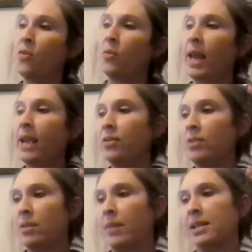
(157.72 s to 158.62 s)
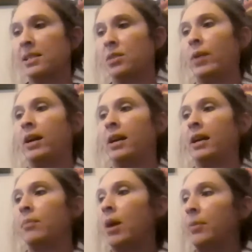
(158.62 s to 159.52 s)
When I go to the mosque
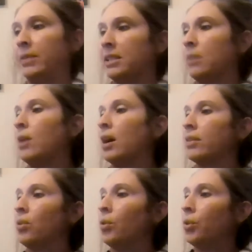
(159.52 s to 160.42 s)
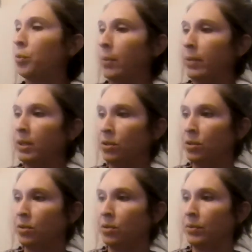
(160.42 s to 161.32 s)
wearing mommy's khimar, the older women
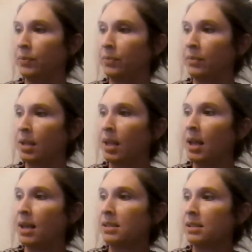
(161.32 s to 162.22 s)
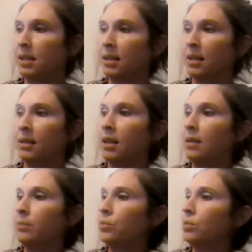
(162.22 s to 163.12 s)
coo,
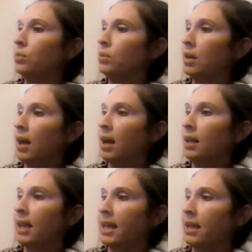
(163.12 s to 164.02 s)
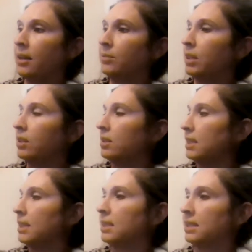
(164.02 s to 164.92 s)
Assalamu alaikum, little
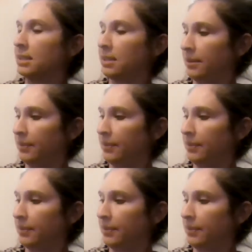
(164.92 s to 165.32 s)
sis.